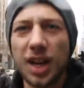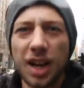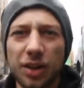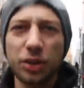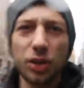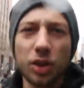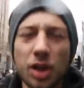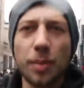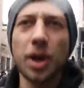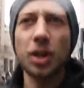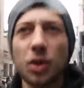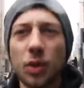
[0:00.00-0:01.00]
I was trodding
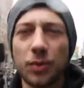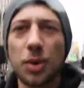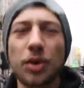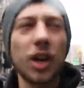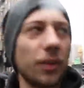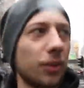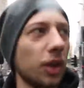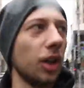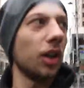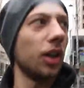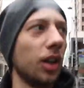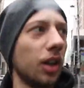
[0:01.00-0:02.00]
a puddle with my right foot,
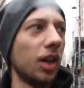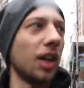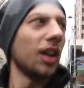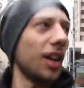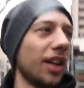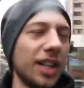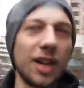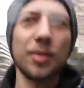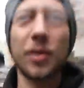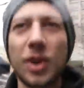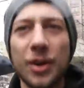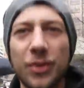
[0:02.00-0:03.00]
and now
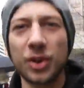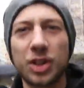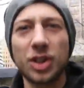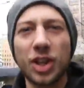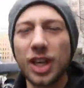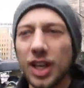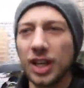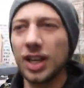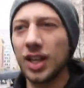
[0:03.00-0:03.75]
my right foot's soggy.